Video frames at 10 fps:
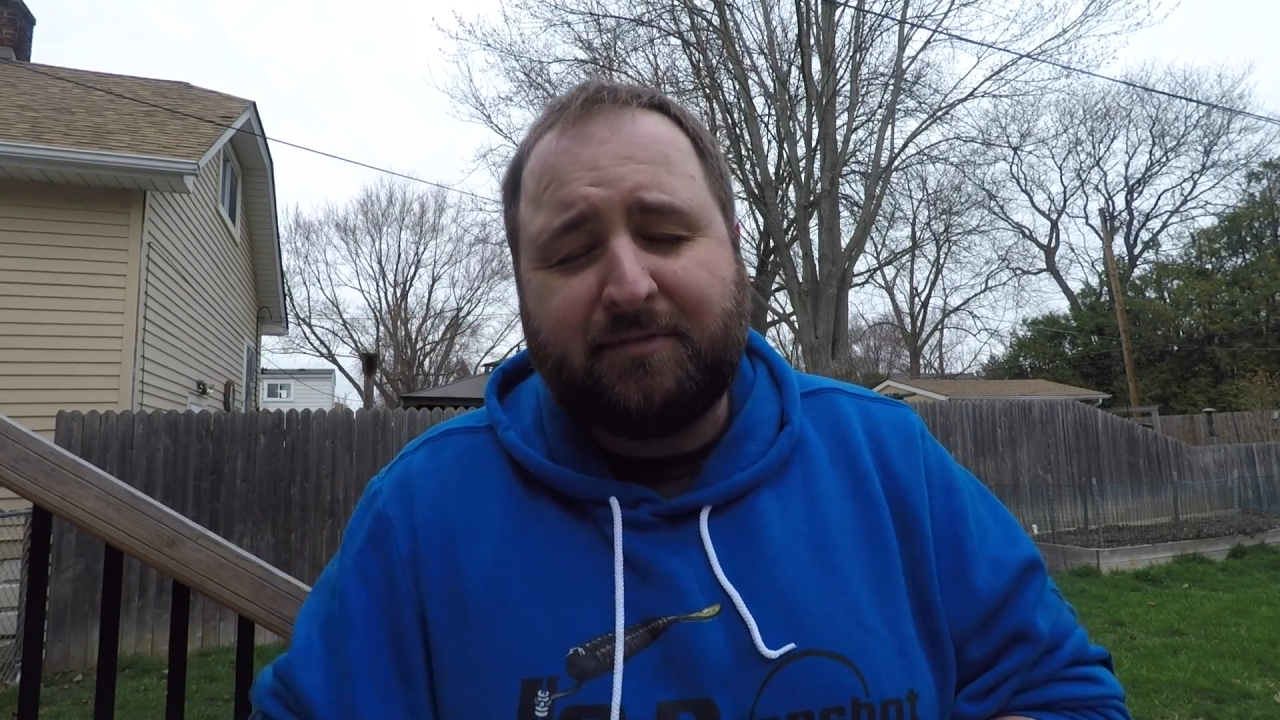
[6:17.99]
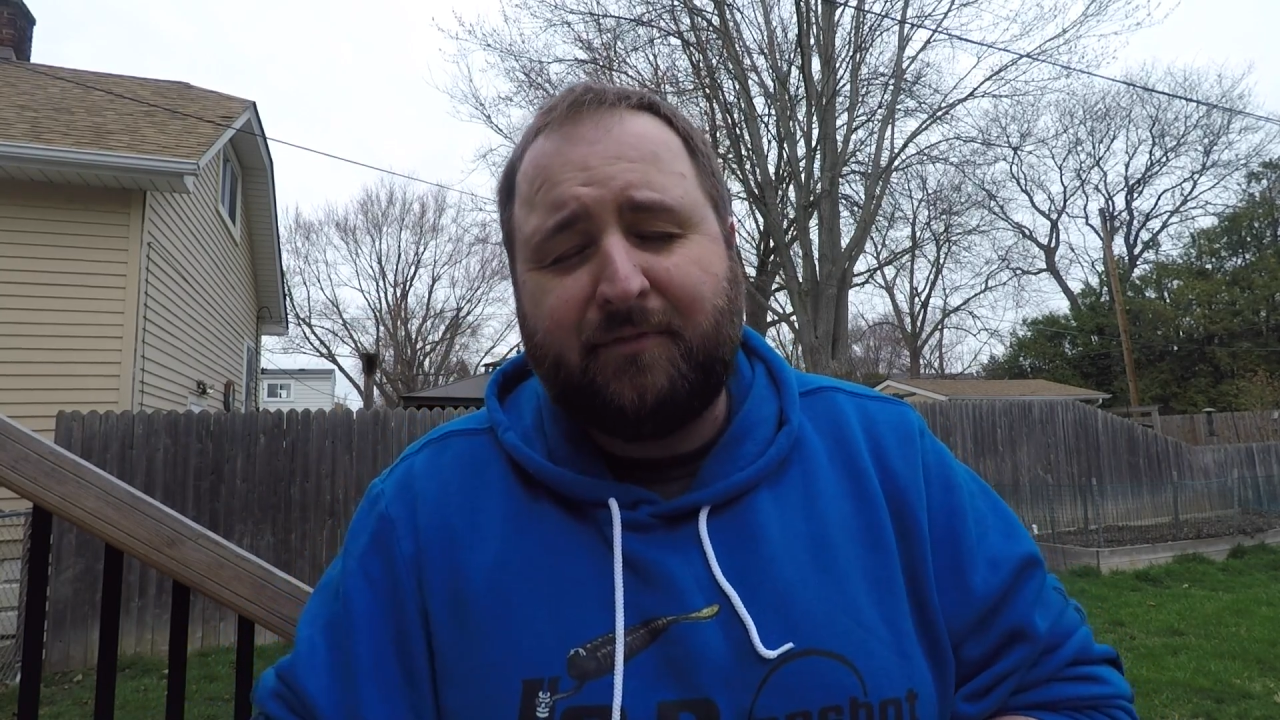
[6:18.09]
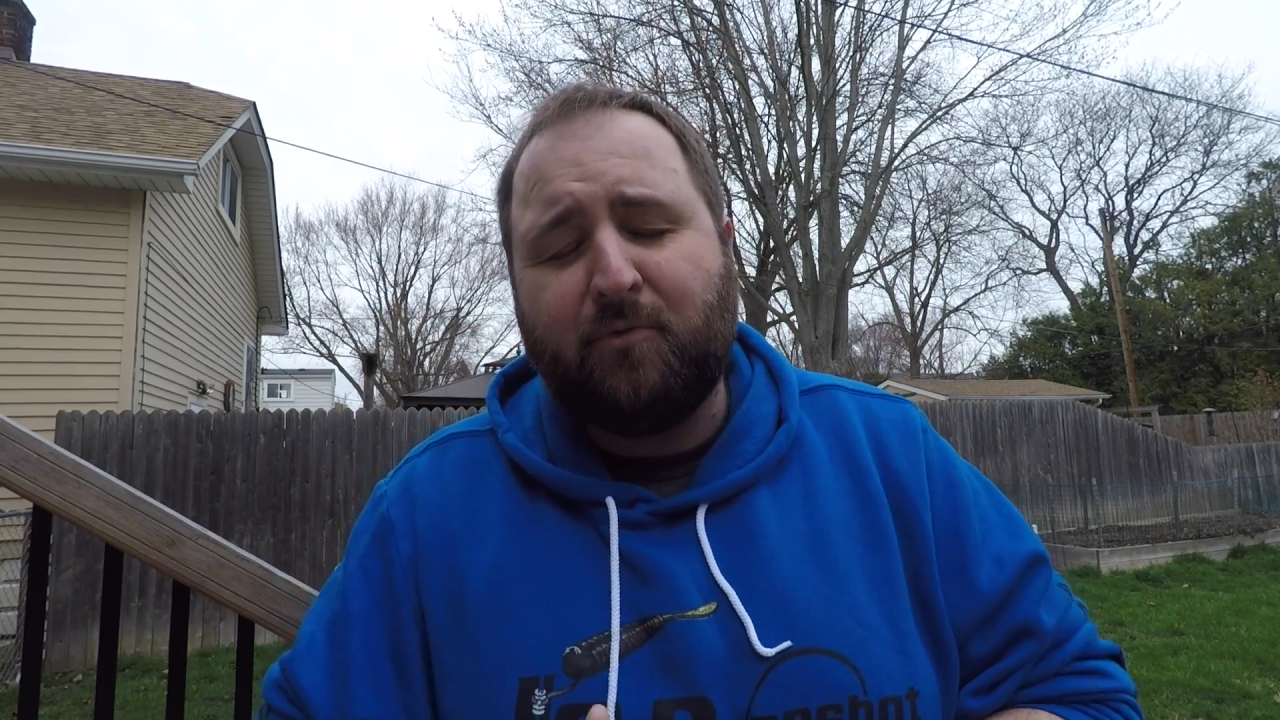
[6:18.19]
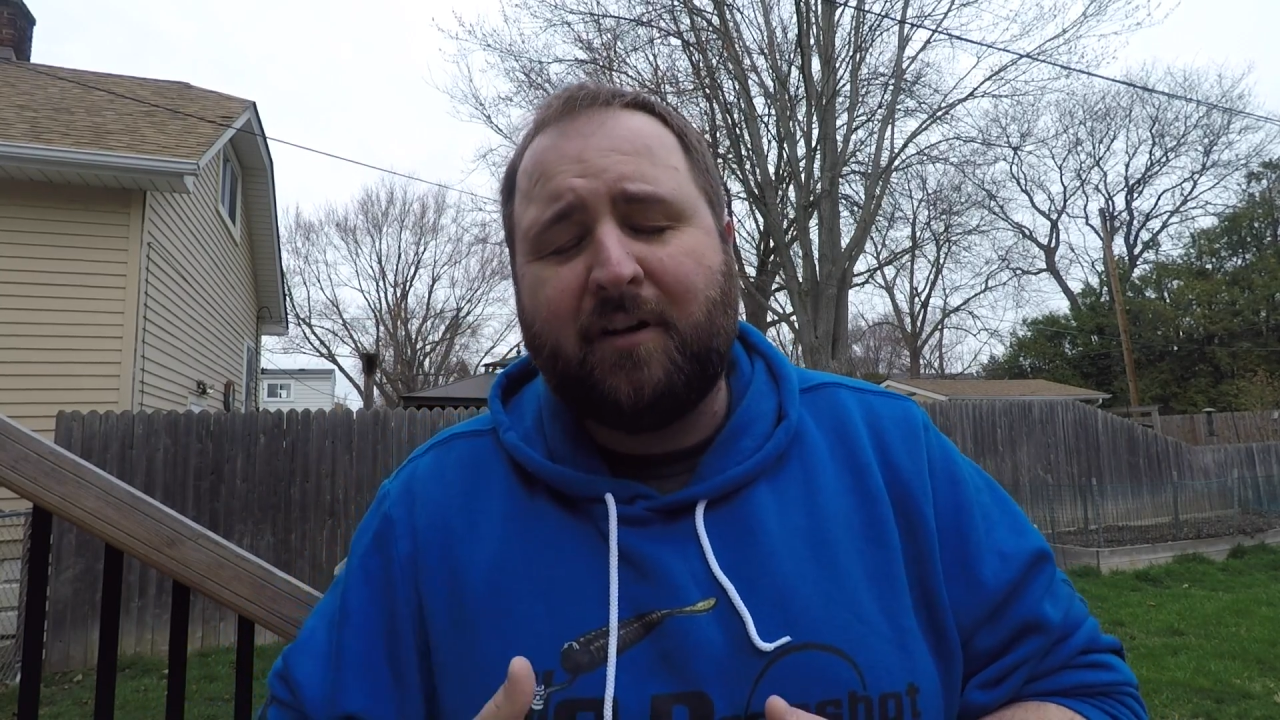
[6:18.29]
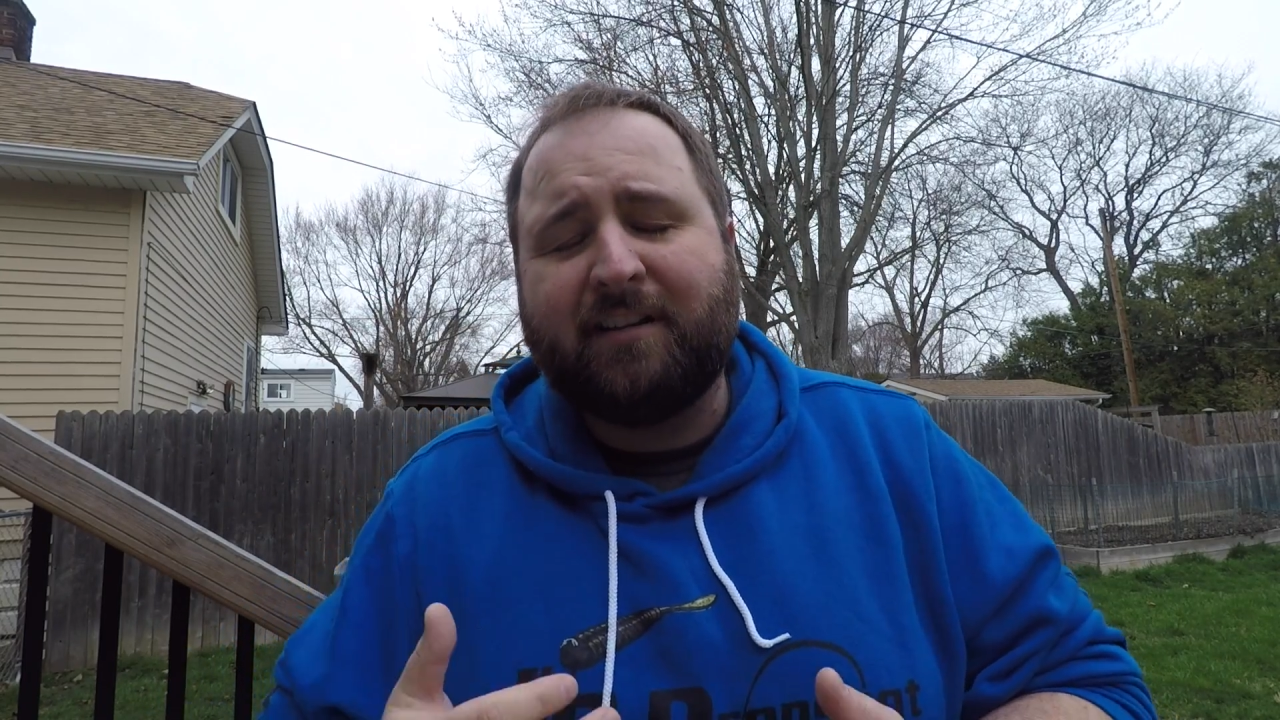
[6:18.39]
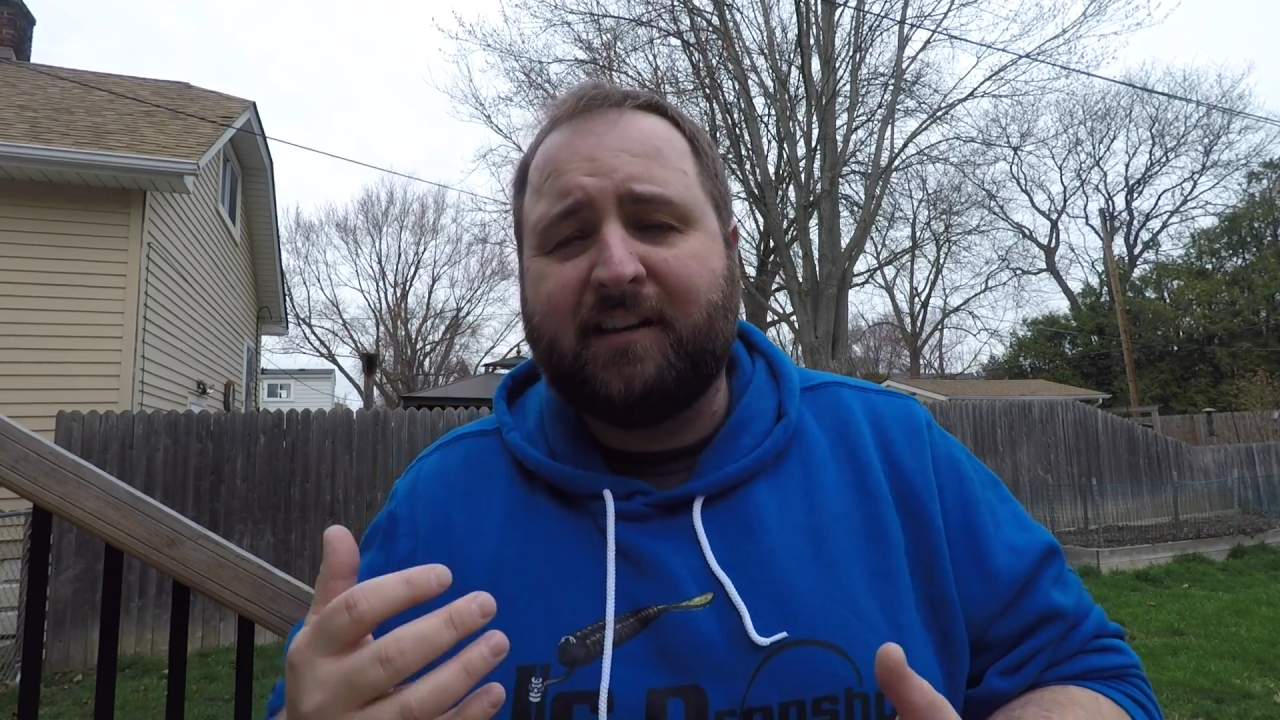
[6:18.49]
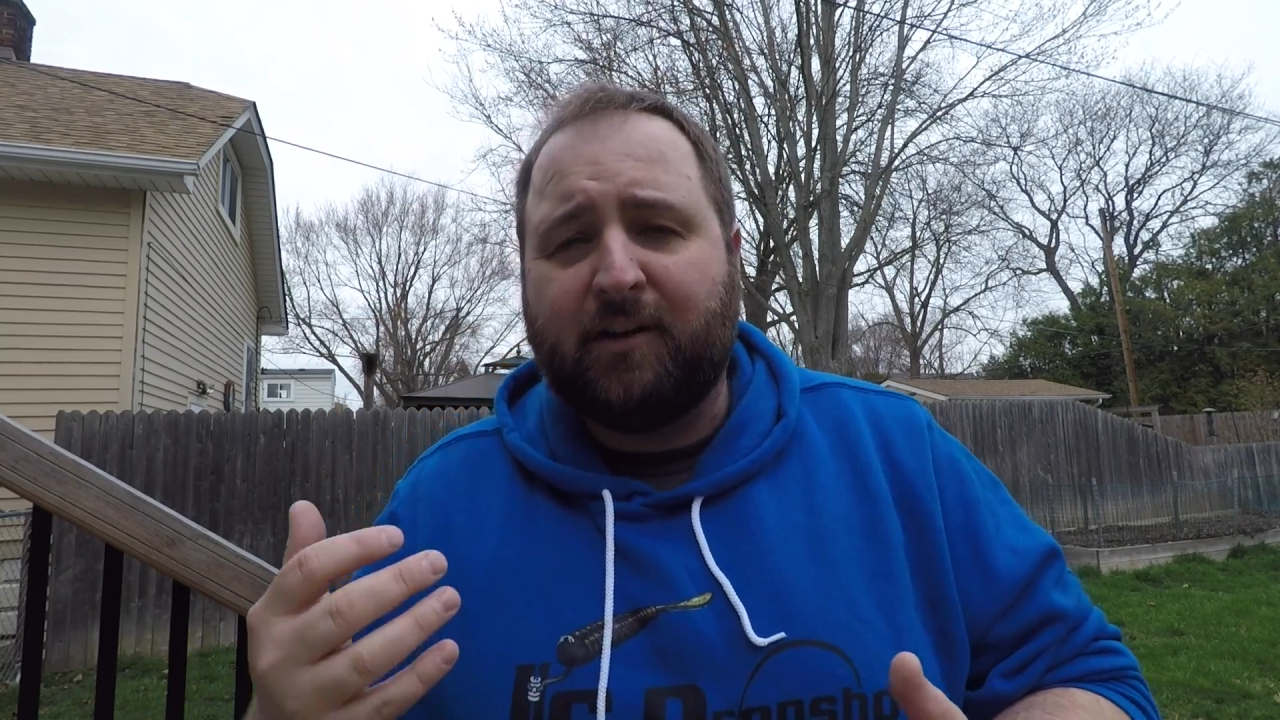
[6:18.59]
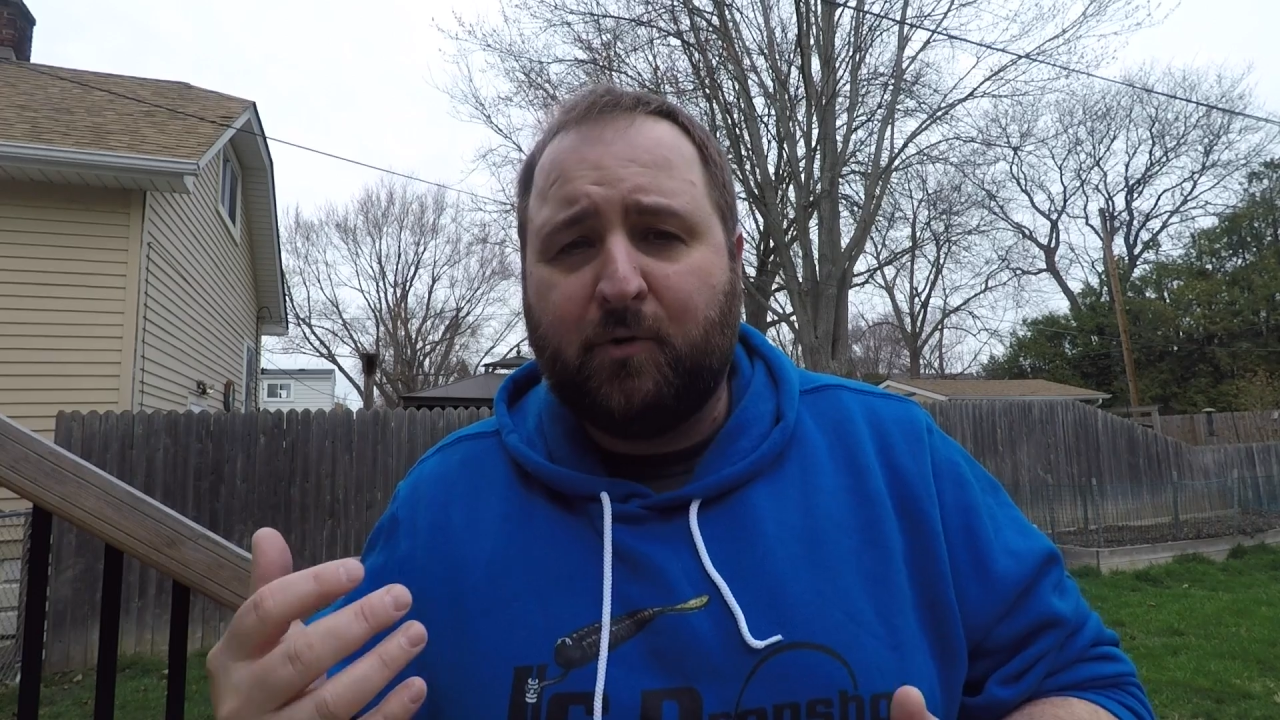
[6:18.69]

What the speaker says: If you want to take a